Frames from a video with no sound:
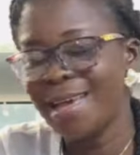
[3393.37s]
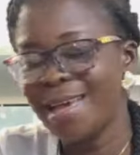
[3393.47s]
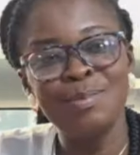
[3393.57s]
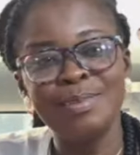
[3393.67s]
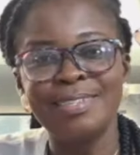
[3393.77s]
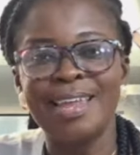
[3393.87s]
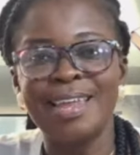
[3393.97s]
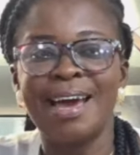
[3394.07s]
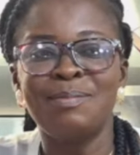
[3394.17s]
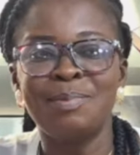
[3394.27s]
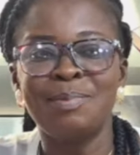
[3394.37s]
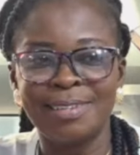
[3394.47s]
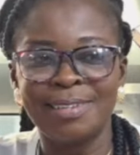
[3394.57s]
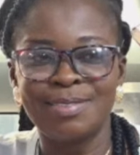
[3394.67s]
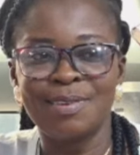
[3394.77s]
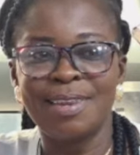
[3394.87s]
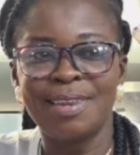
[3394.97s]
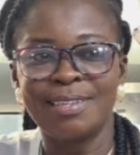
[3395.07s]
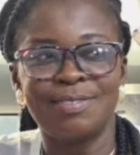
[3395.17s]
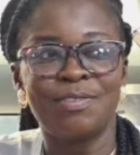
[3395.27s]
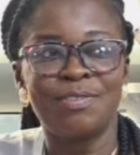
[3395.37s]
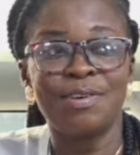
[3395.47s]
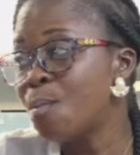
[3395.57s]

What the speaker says: And once in a hard builder's real estate for you.